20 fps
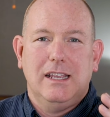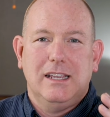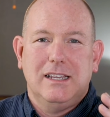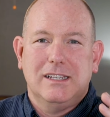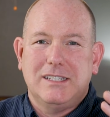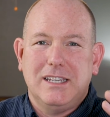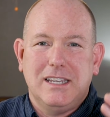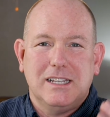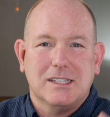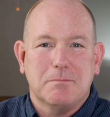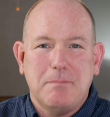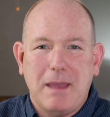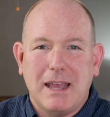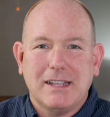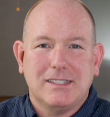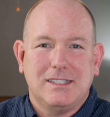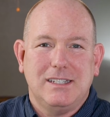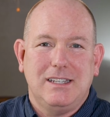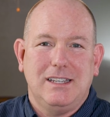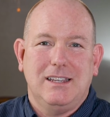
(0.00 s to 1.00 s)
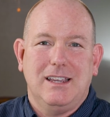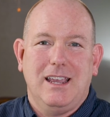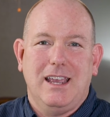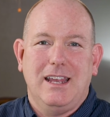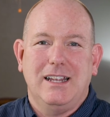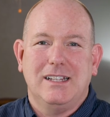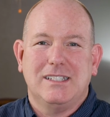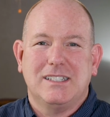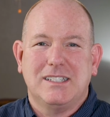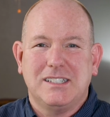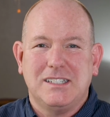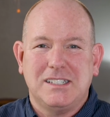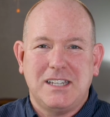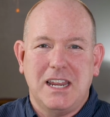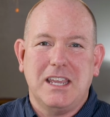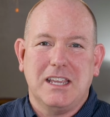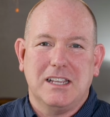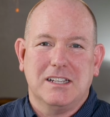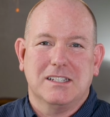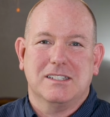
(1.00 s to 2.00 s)
You see, it's messy and it
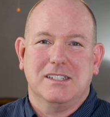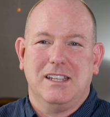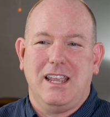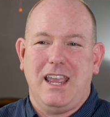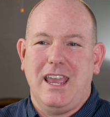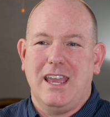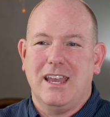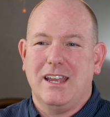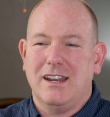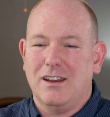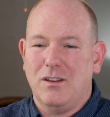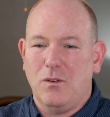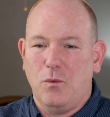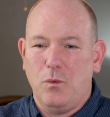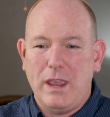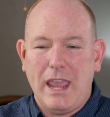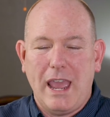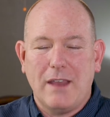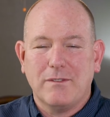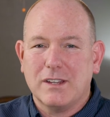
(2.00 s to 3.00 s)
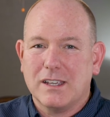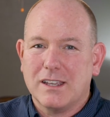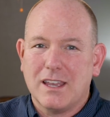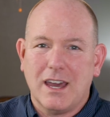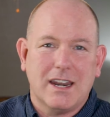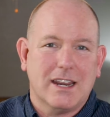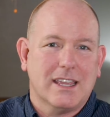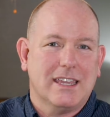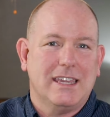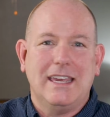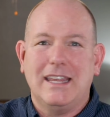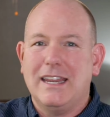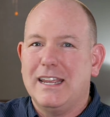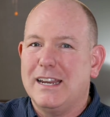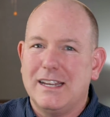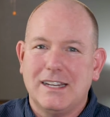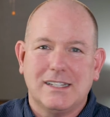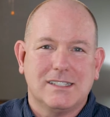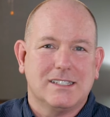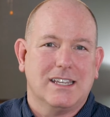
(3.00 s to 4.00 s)
stinks, and we have to kind of get
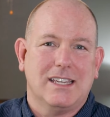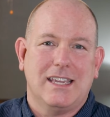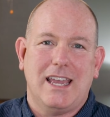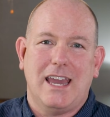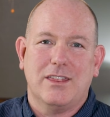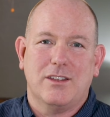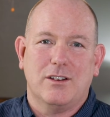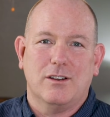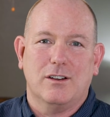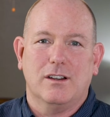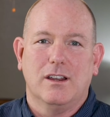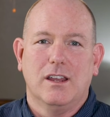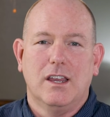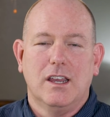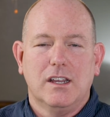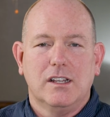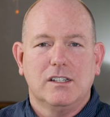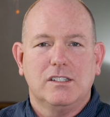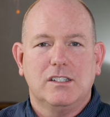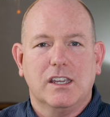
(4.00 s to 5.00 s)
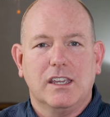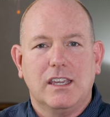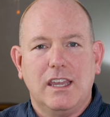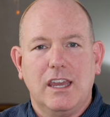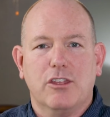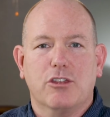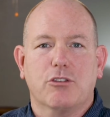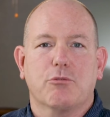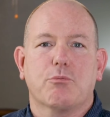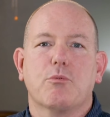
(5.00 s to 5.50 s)
in it together to get